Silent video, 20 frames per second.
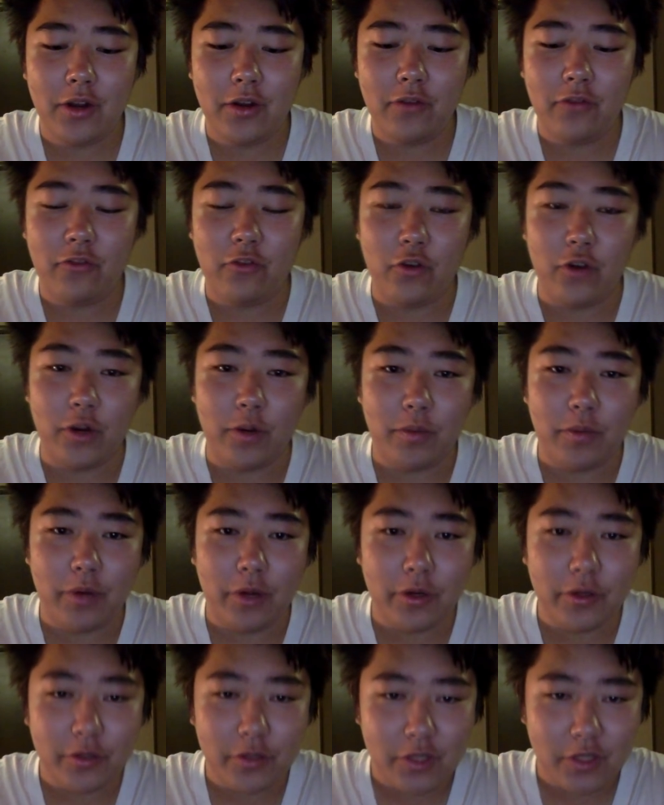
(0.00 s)
for
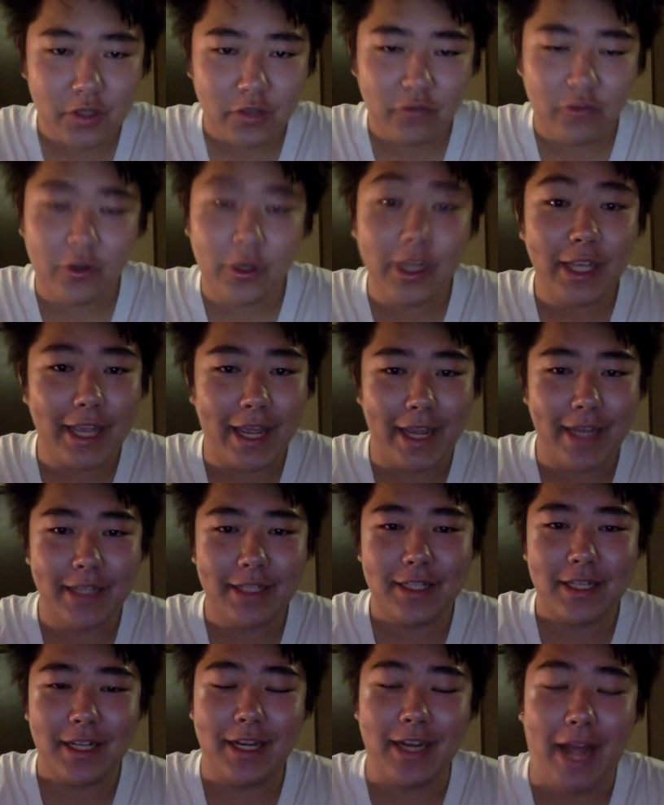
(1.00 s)
Produce
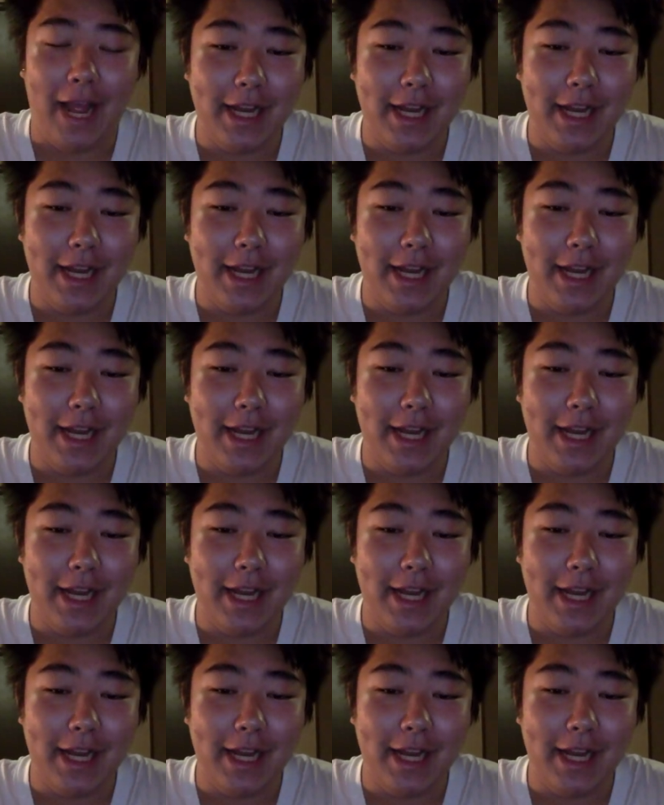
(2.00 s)
48. It